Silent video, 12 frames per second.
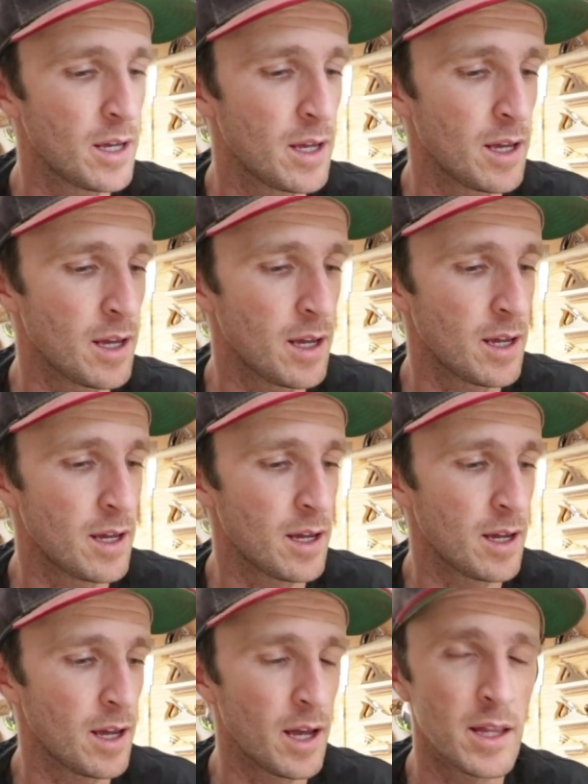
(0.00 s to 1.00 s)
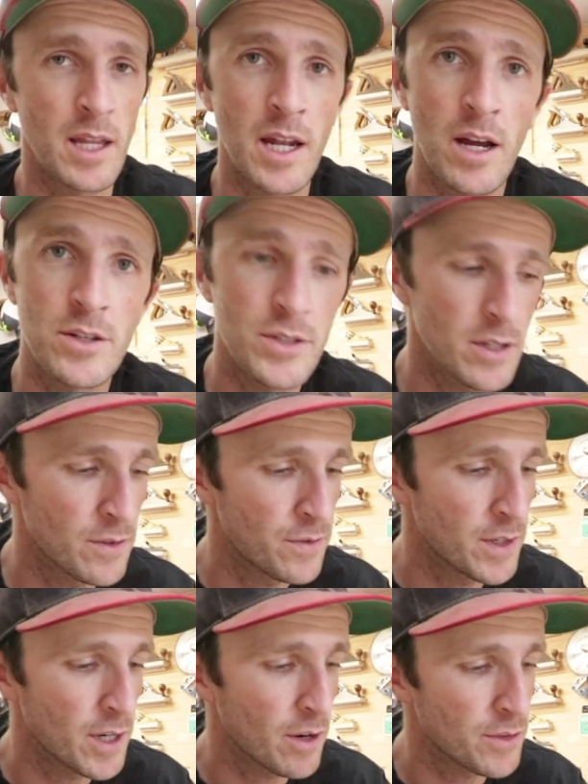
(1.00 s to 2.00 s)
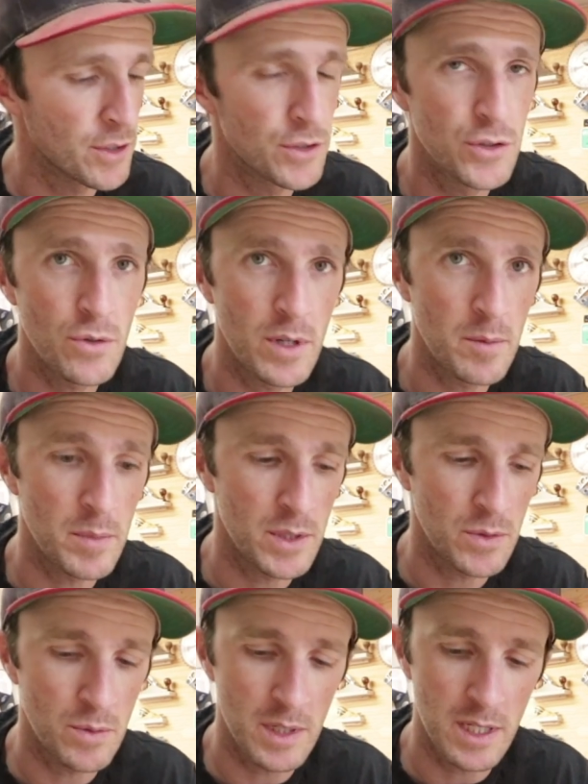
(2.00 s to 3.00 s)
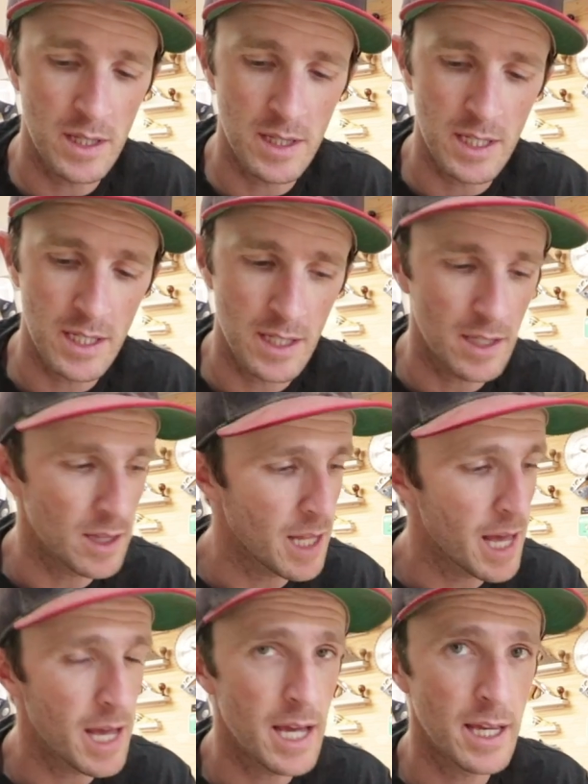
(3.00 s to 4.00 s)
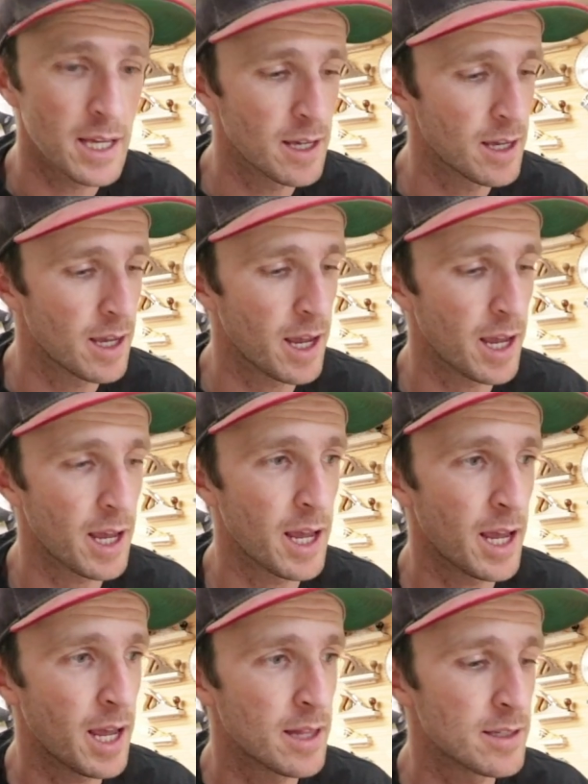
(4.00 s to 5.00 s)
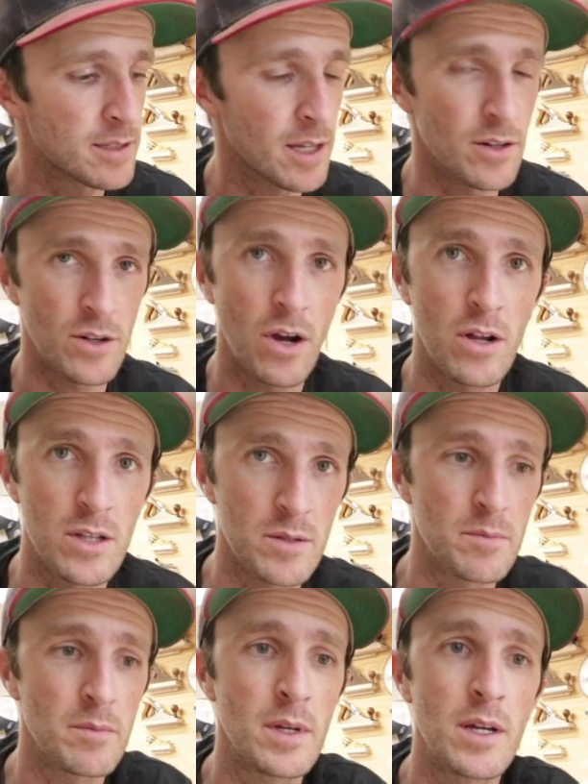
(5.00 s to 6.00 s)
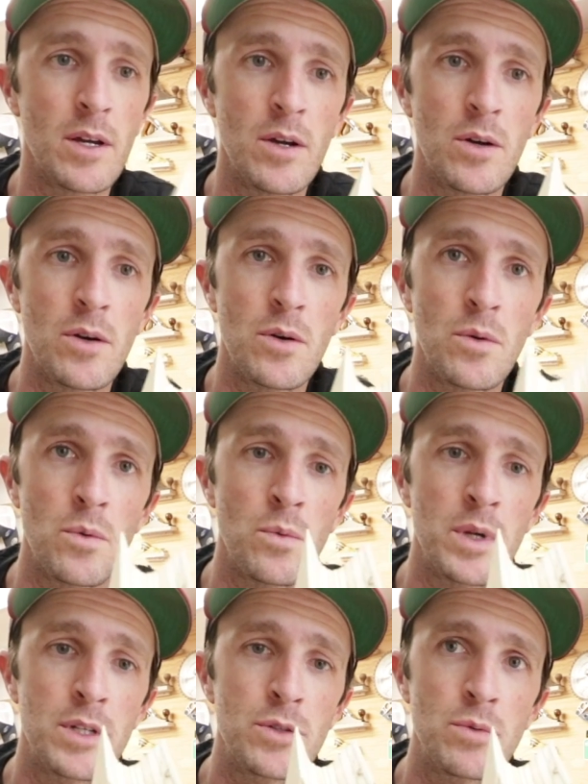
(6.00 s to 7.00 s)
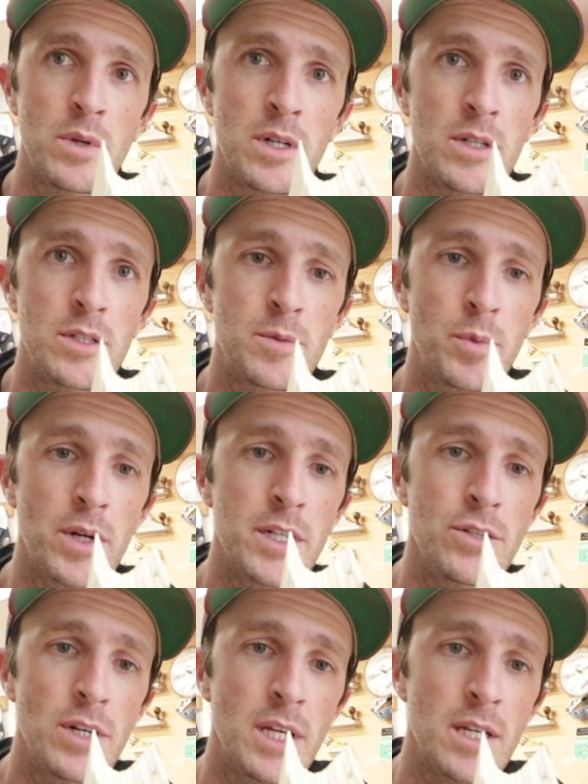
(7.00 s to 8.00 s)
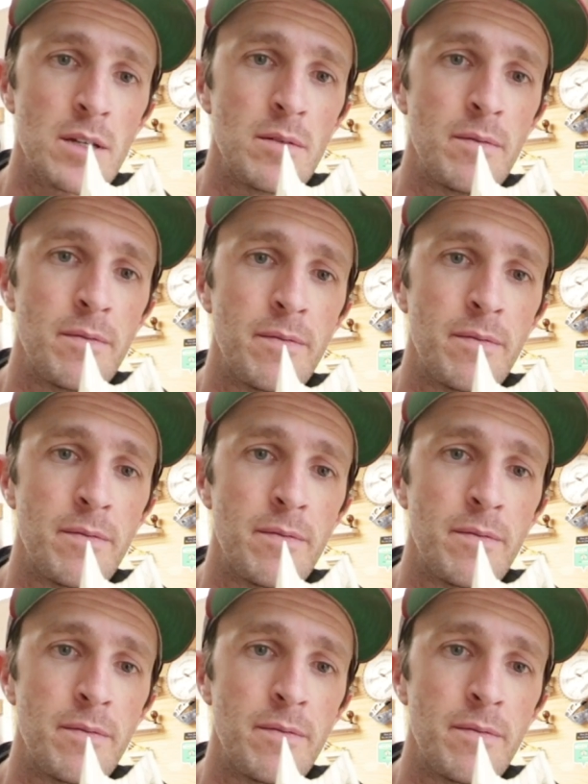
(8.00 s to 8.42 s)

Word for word: And then I also had to figure out the joint between the leg and the center column, which was pretty tricky.